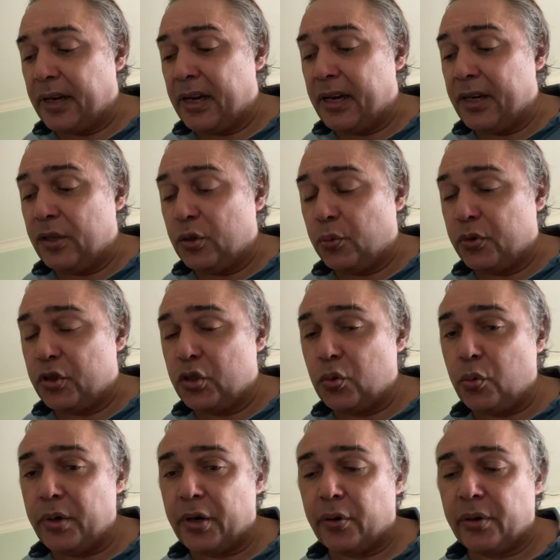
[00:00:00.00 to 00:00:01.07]
into a
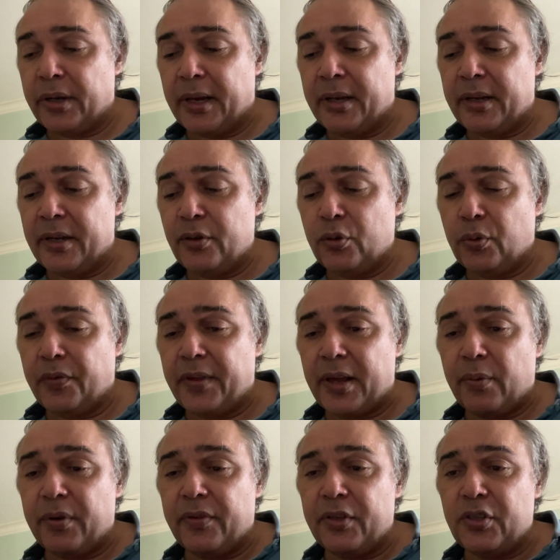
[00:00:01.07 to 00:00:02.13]
square and do it that
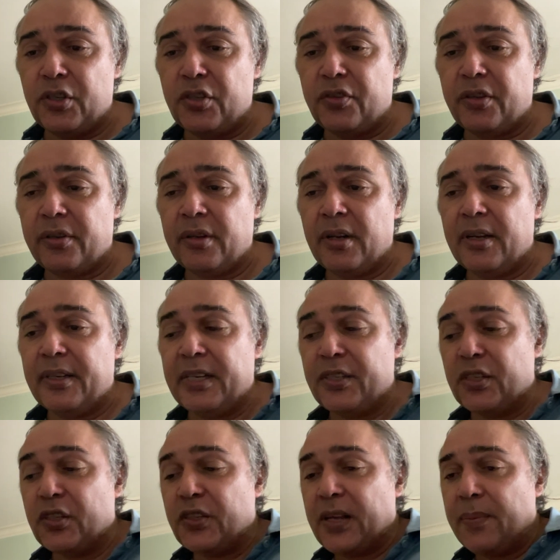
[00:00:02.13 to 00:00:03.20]
way. This is the
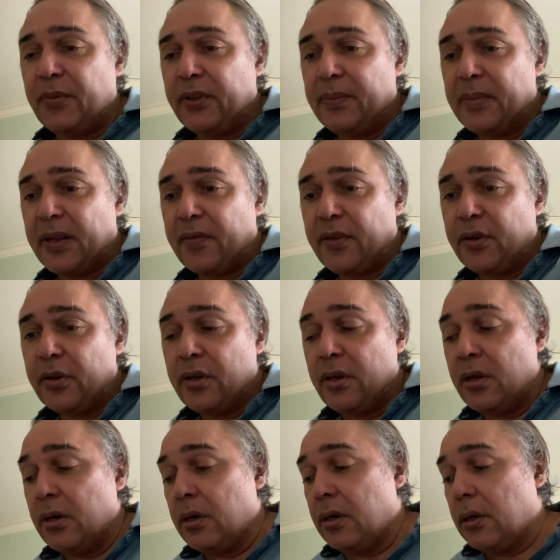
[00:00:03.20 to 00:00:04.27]
disassembly method.
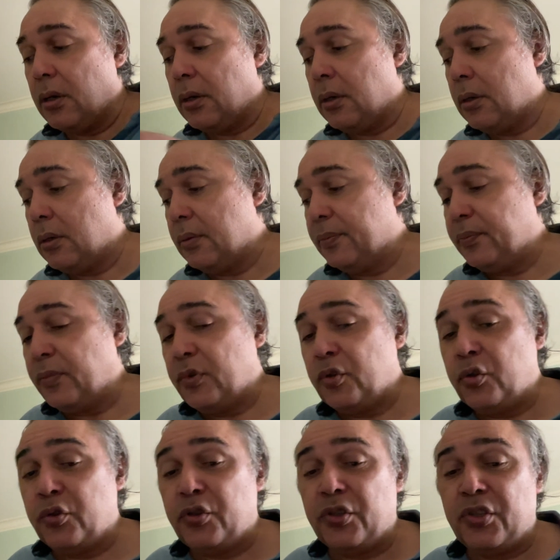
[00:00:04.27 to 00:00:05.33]

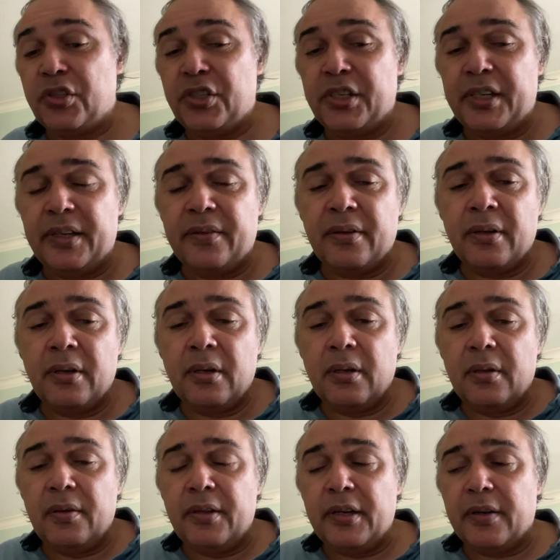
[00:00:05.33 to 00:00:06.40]
You should see
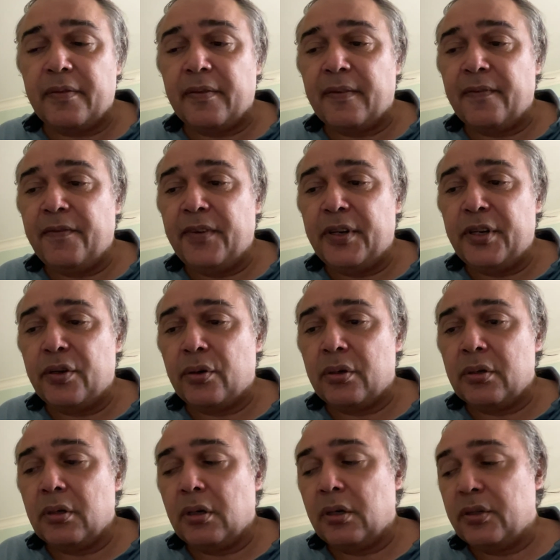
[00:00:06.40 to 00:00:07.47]
the video
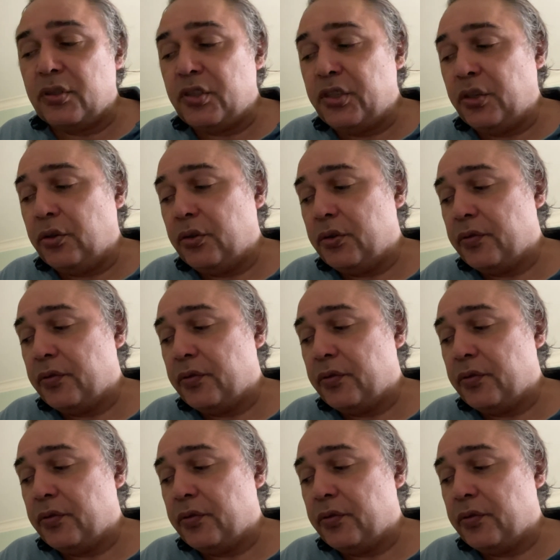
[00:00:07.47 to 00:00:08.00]
on cylinder